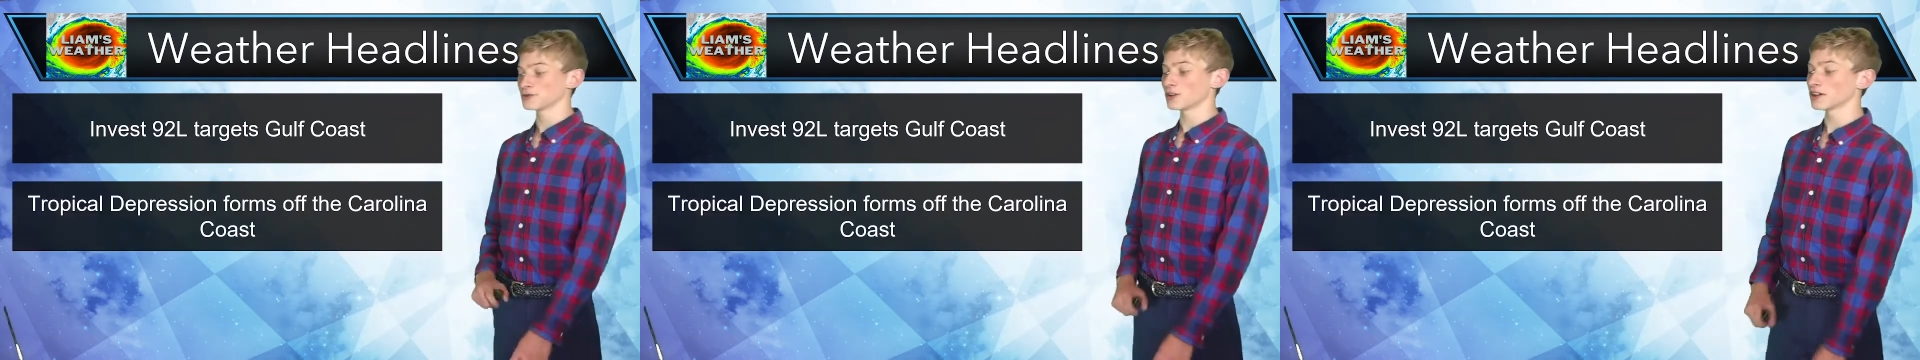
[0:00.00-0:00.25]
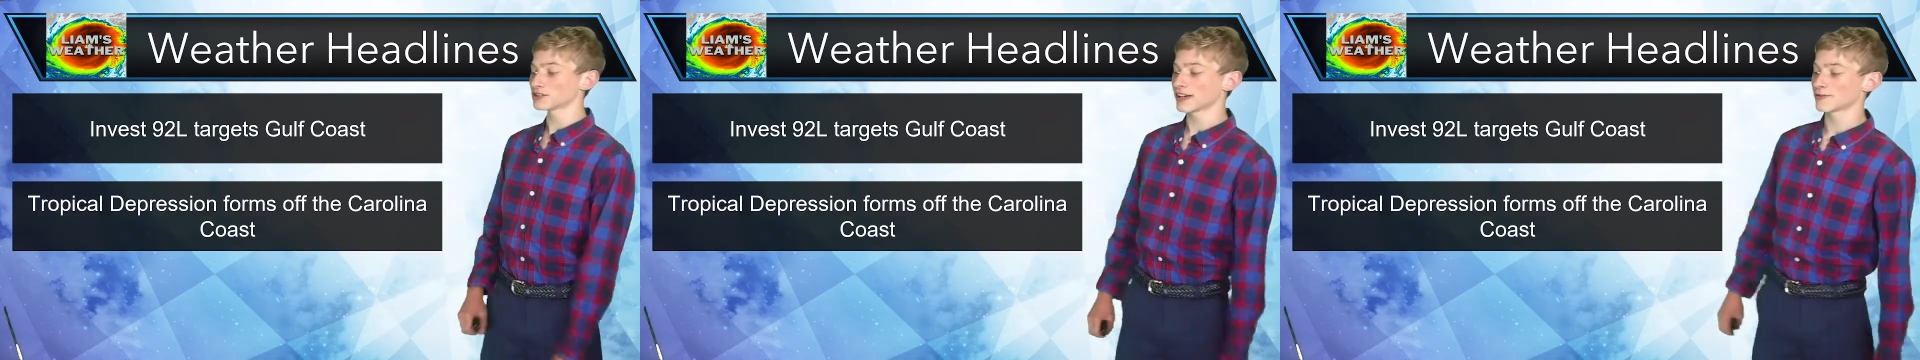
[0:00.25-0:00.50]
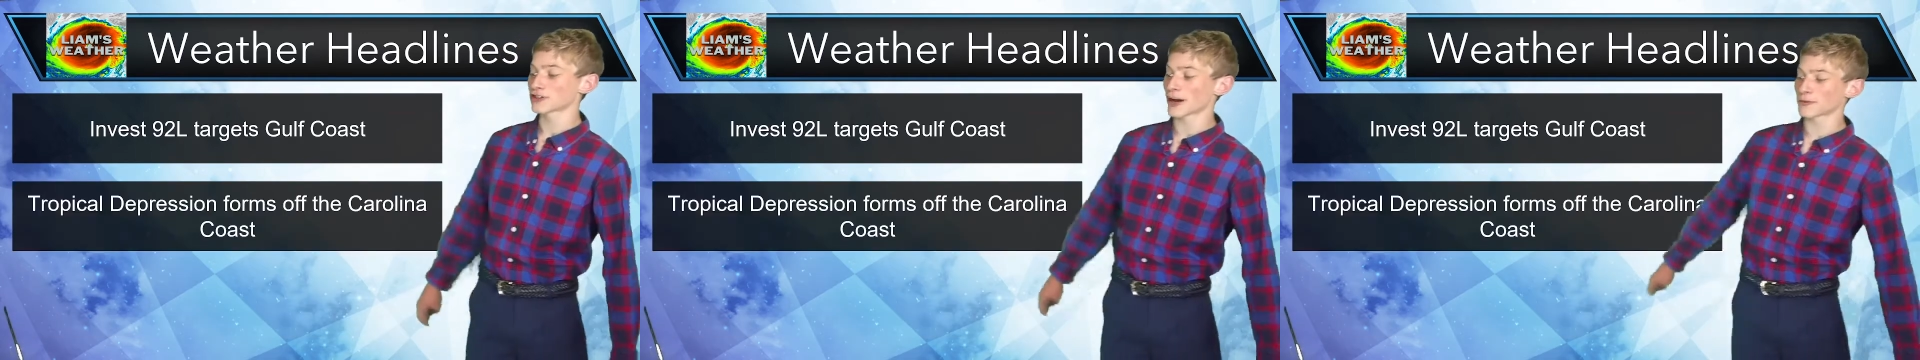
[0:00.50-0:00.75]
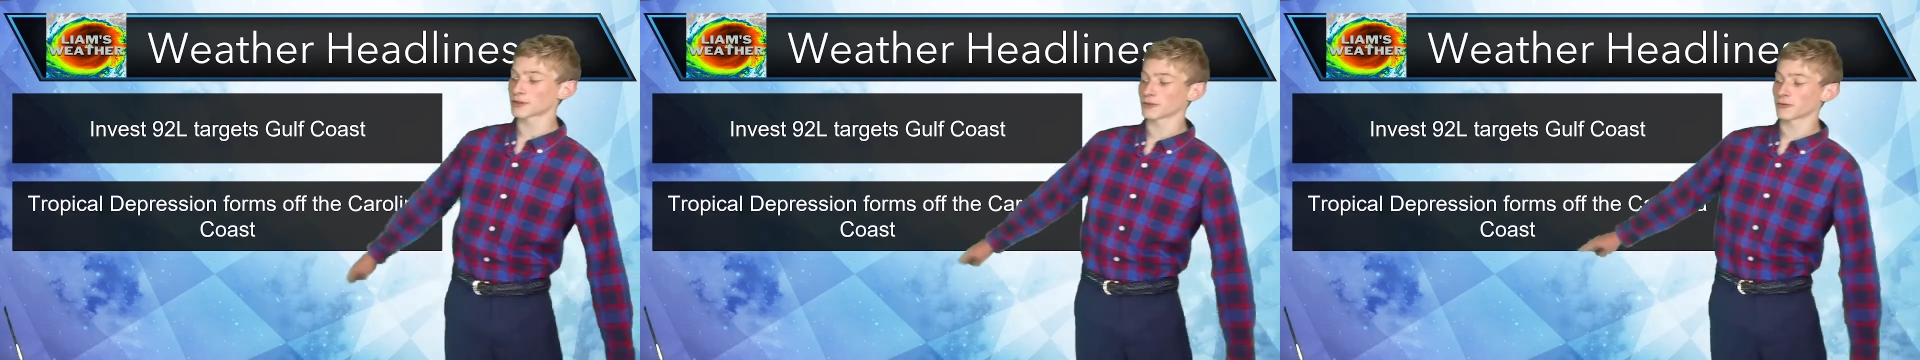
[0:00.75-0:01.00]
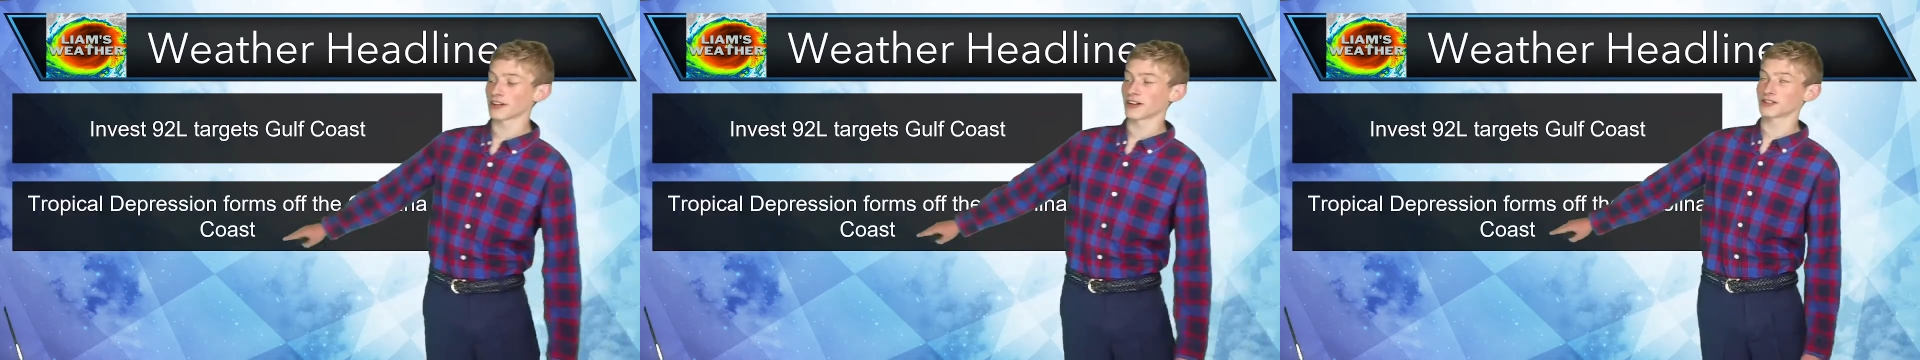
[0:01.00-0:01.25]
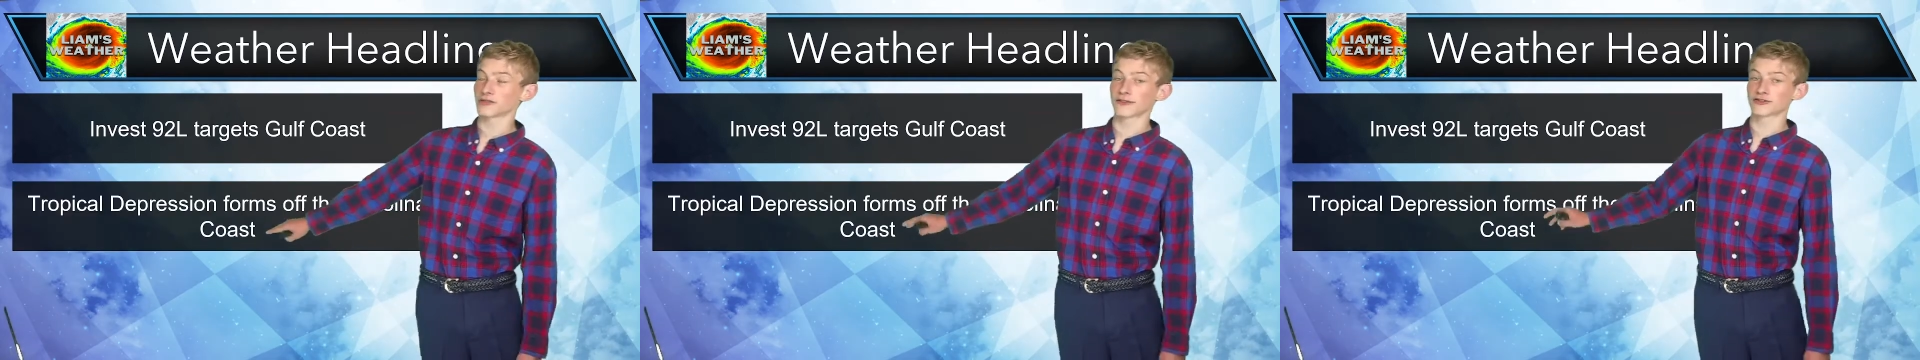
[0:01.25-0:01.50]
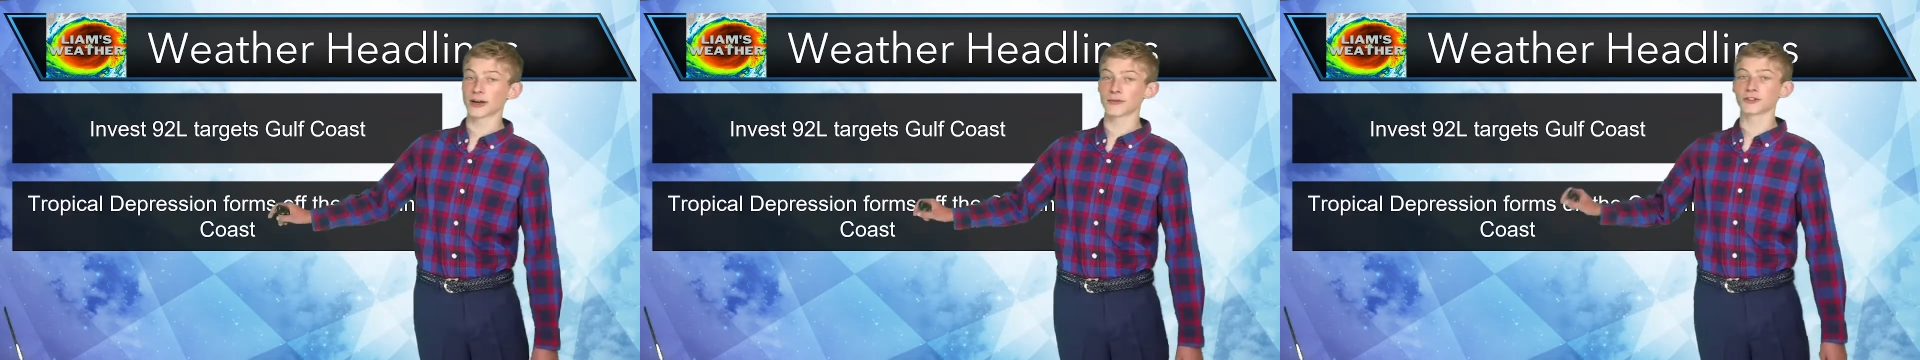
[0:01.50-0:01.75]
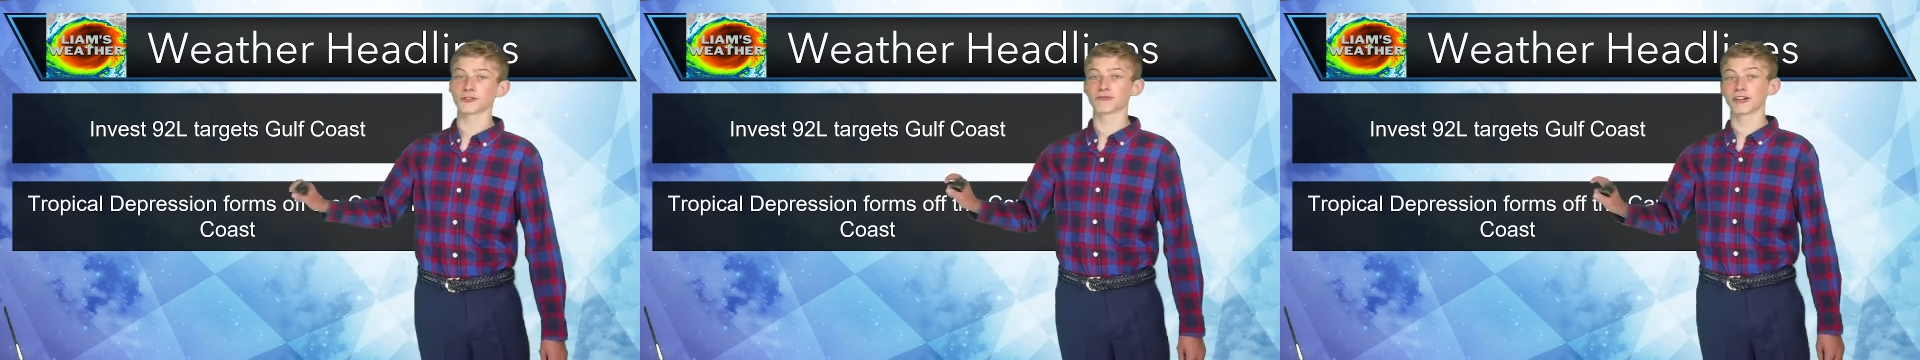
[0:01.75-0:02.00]
We also have
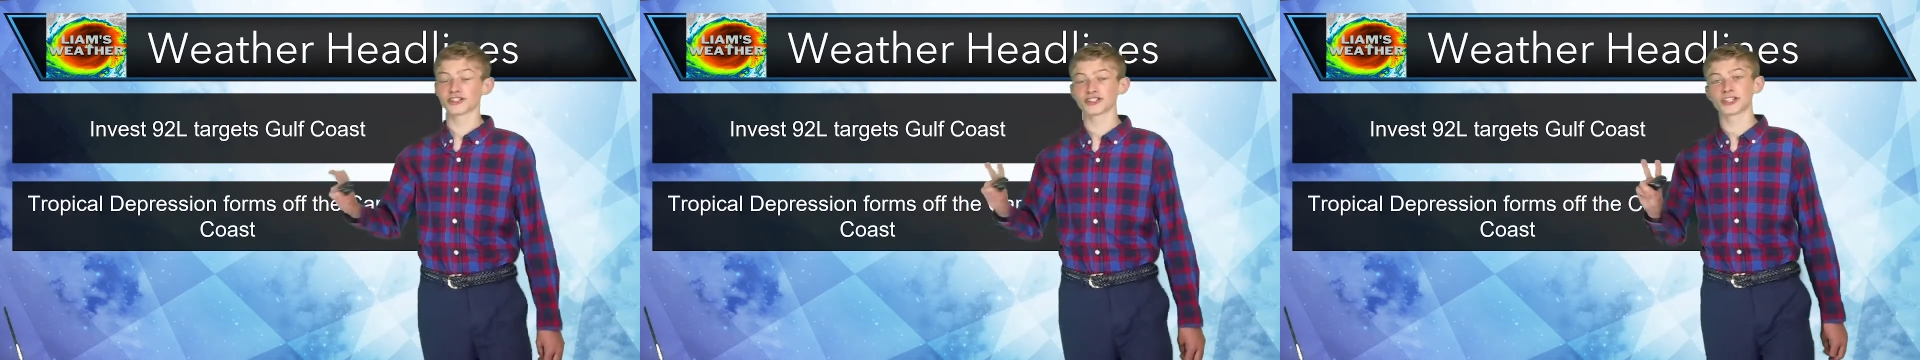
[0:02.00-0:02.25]
tropical depression